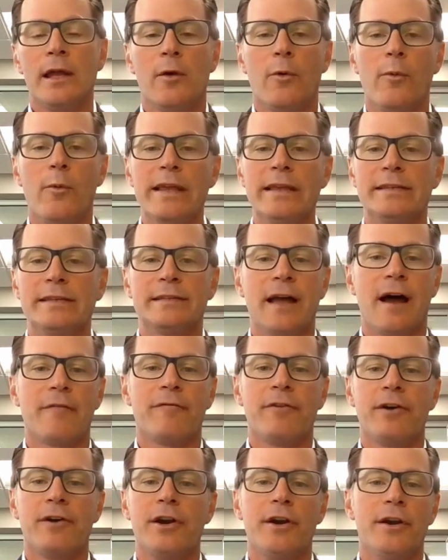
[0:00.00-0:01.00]
we
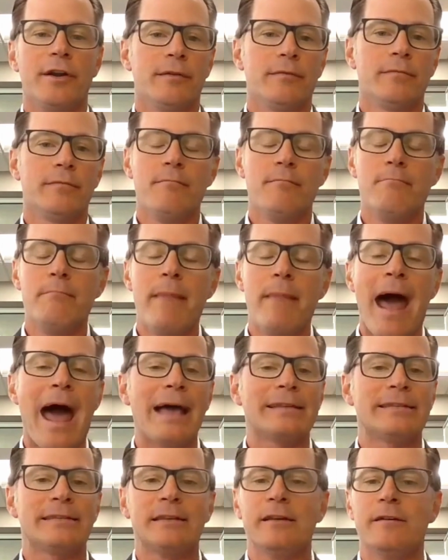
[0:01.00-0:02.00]
suffered
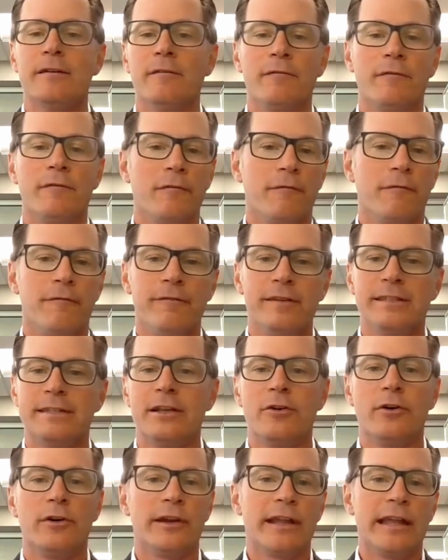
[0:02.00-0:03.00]
massive
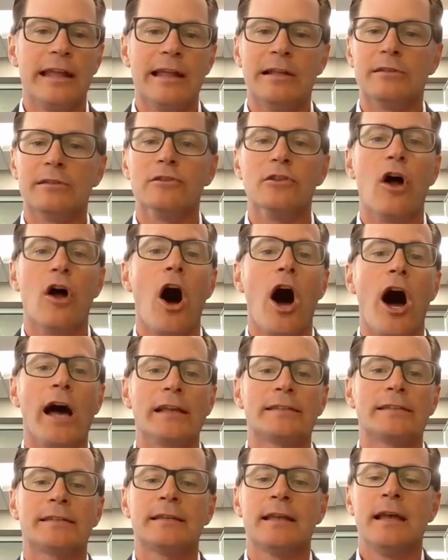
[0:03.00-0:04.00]
facility
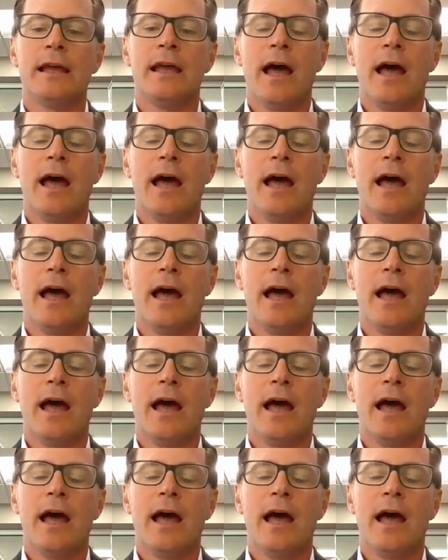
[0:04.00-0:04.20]
loss.